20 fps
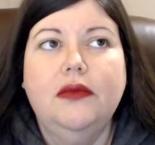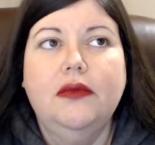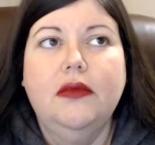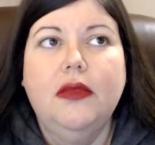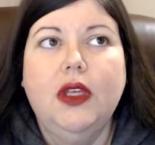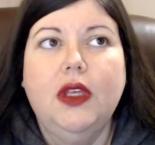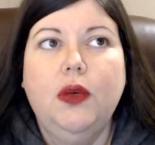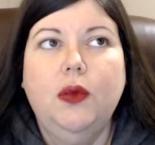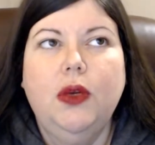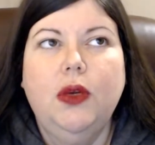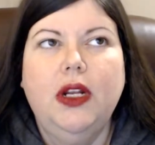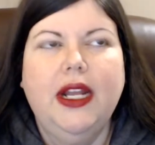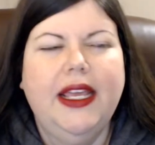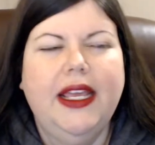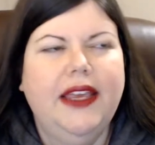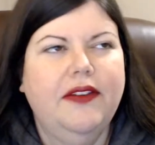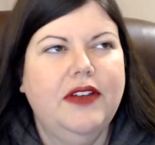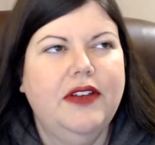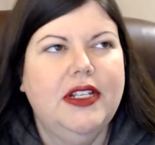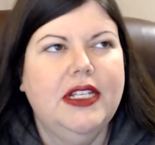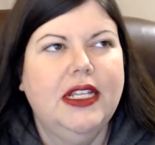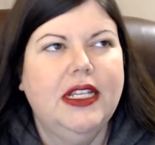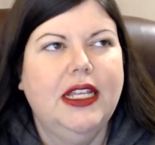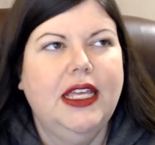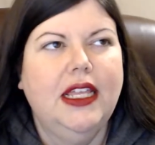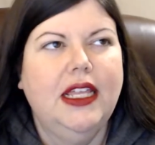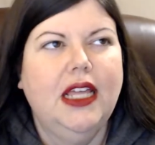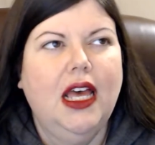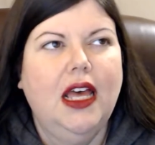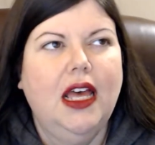what did I get
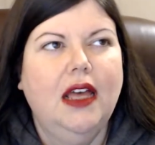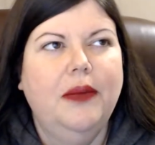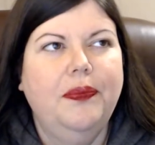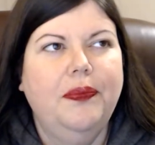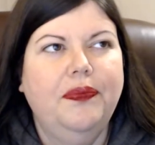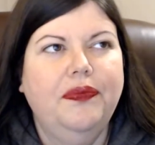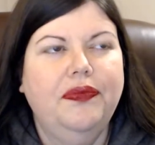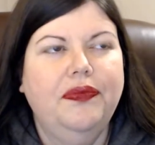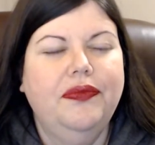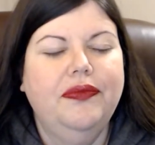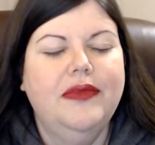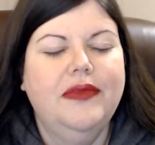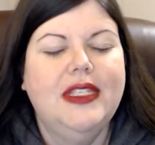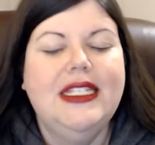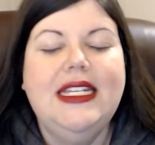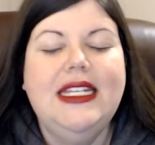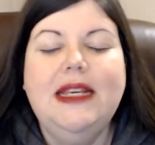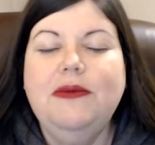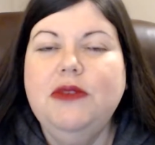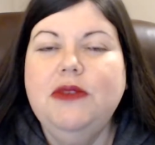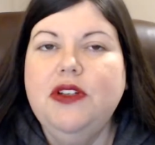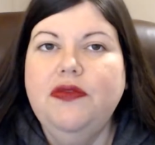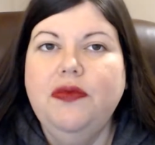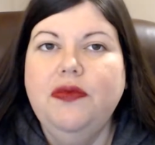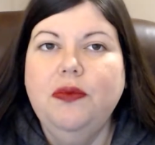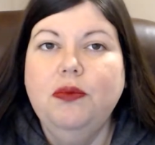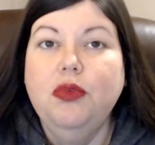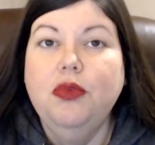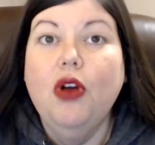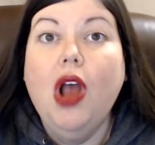recently? Steamed
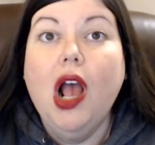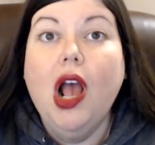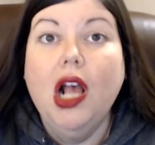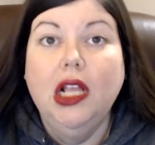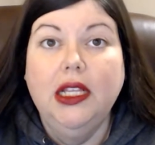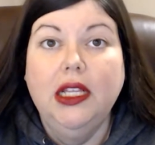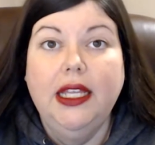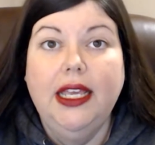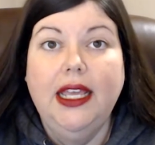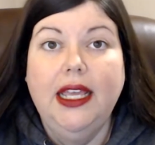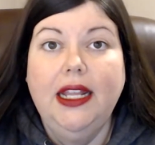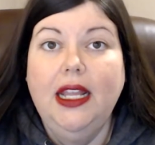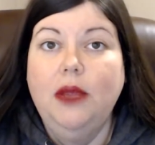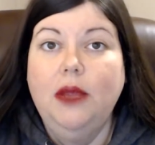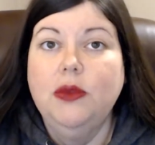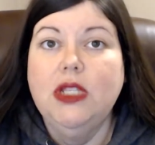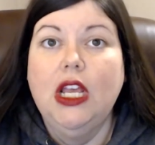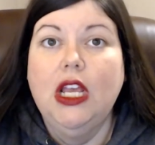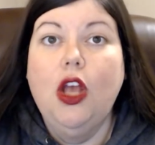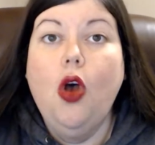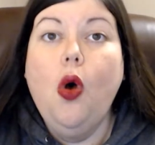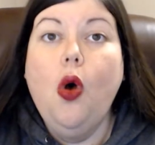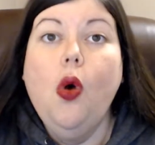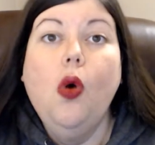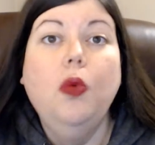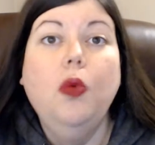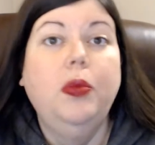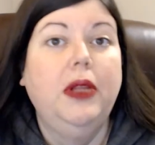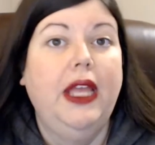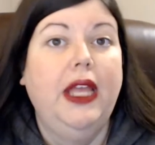broccoli, and it was like a
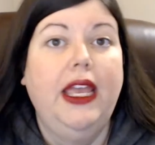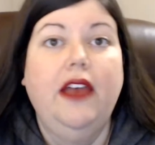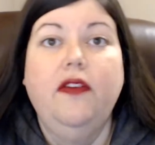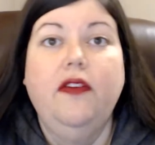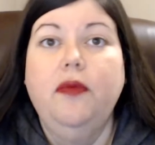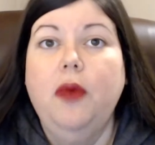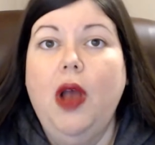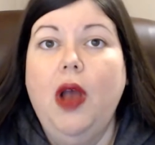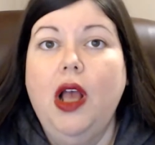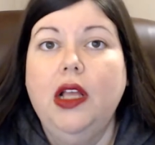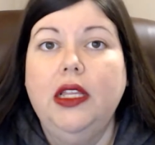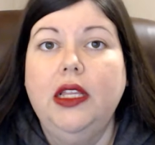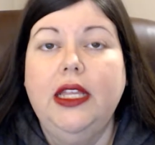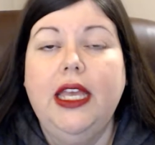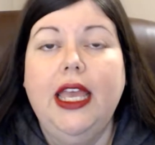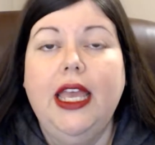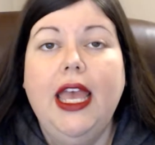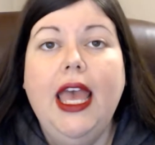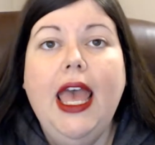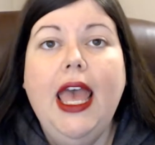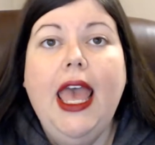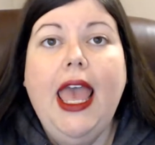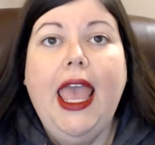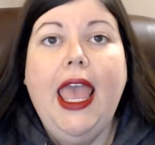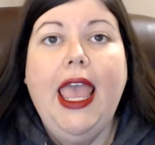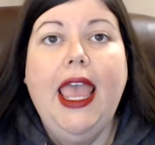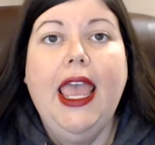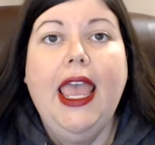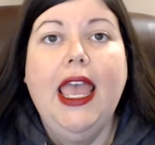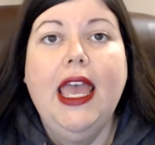whole plate of broccoli,
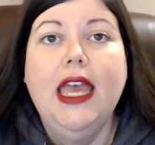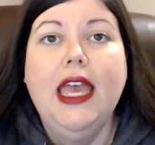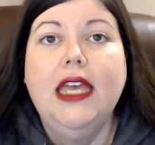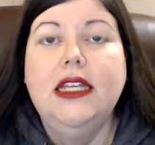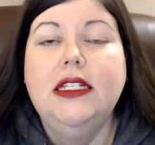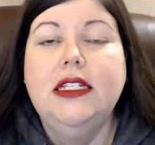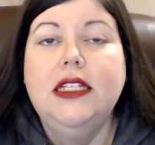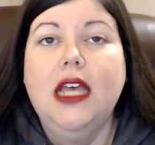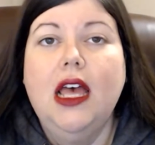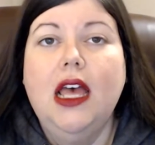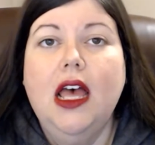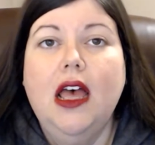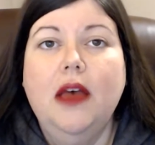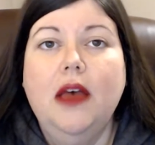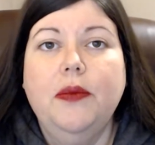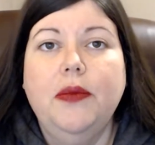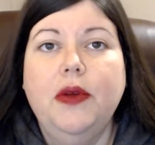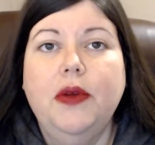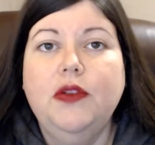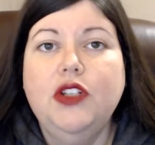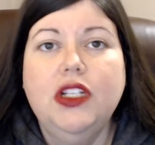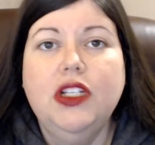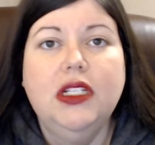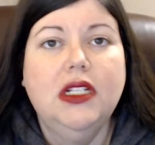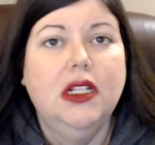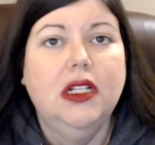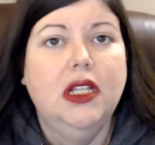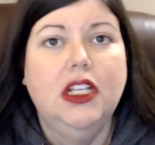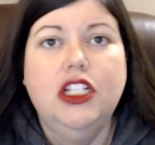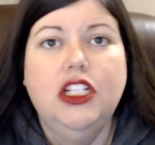and it was just
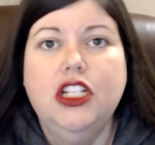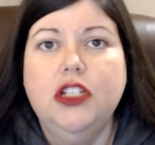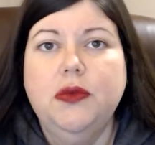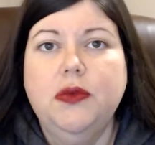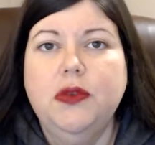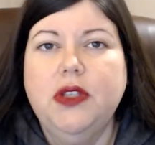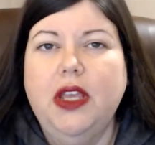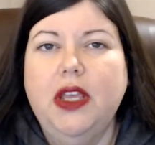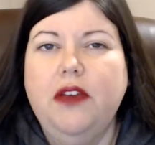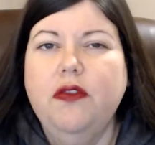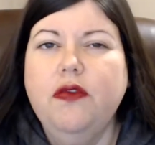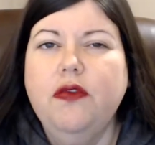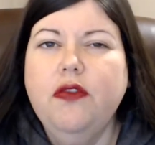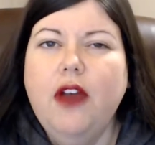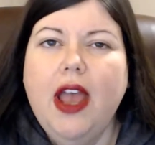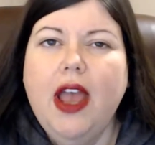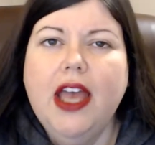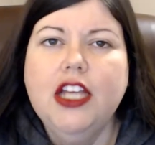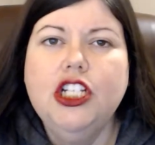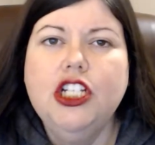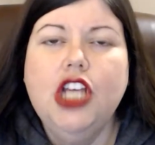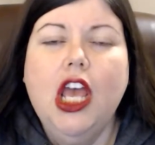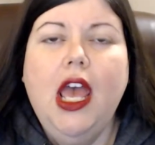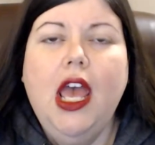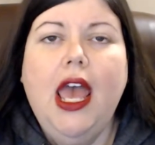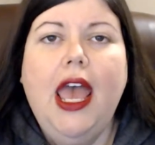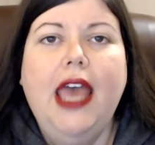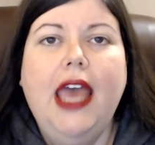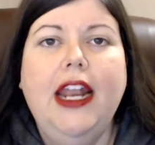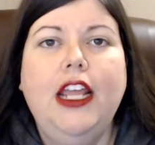delicious. It was like fresh,
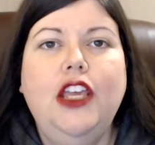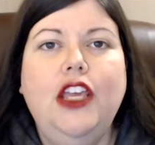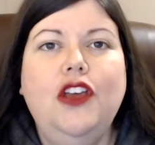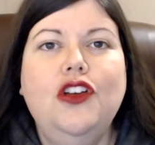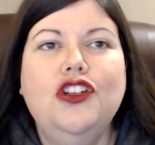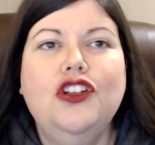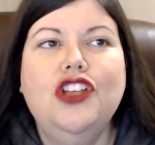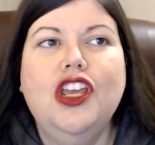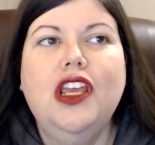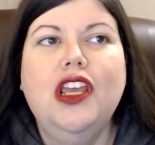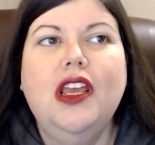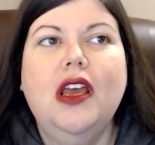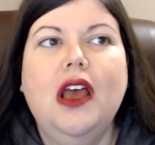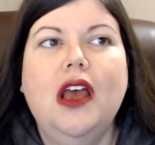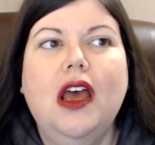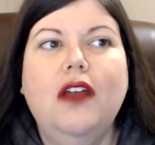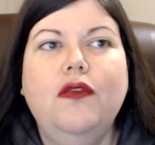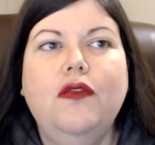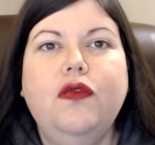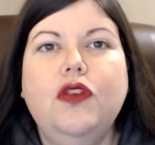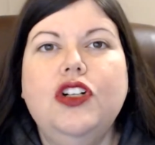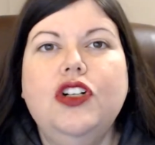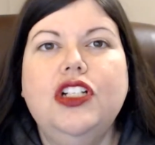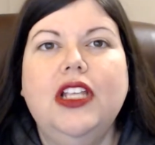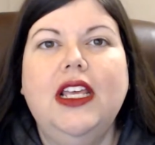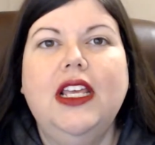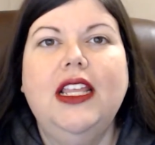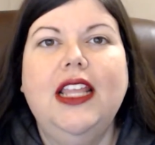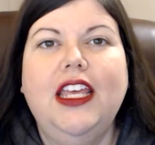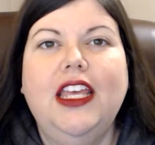and I usually,
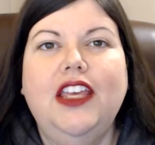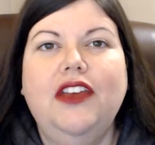unfortunately, like